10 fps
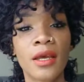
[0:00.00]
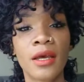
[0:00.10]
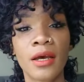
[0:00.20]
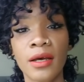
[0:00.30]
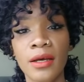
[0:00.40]

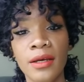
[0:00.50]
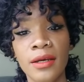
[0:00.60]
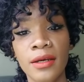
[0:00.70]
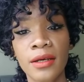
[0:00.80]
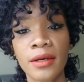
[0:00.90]

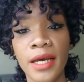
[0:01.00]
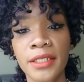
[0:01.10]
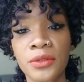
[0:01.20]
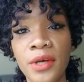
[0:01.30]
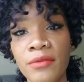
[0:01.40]
I
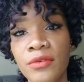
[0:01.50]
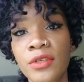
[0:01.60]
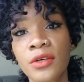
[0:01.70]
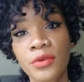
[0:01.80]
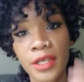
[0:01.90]
do have
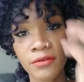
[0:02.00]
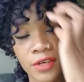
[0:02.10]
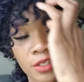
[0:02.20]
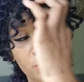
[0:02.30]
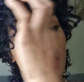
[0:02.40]
the green
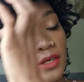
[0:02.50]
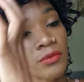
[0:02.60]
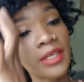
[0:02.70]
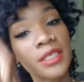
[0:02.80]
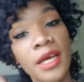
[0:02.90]
aventurine, in
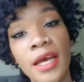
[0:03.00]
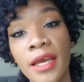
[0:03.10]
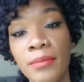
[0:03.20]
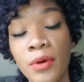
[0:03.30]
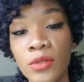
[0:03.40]
which
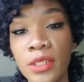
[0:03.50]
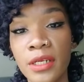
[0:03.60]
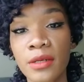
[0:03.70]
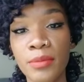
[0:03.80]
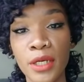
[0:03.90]
I posted
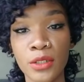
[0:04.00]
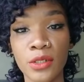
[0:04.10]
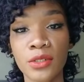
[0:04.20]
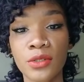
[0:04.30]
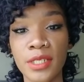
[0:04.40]
in a picture
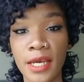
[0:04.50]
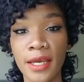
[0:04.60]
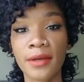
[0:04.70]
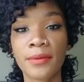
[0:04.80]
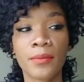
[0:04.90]

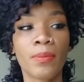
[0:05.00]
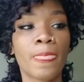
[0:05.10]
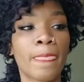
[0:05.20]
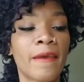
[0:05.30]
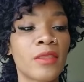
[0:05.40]
today.
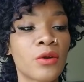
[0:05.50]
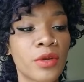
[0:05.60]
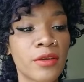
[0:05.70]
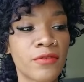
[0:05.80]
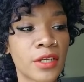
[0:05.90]
The
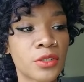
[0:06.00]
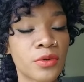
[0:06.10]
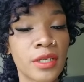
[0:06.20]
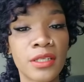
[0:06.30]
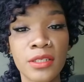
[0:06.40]
green
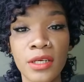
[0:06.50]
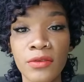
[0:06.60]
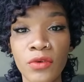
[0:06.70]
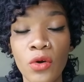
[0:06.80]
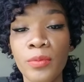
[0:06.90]
aventurine is good
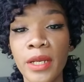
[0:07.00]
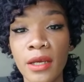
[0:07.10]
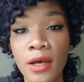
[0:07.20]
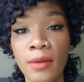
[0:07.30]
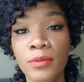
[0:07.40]
for
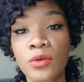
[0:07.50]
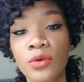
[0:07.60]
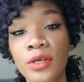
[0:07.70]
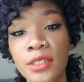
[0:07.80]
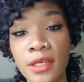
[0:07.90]
opening up
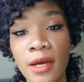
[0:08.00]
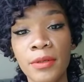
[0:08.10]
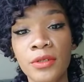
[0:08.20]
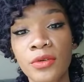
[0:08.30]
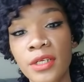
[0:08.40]
doors and
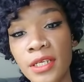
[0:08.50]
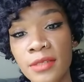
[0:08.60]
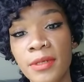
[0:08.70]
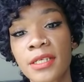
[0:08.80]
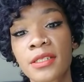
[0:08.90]
opportunities
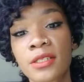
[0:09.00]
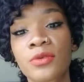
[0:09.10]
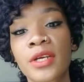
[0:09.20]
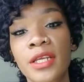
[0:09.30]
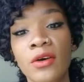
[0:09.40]
because it's green.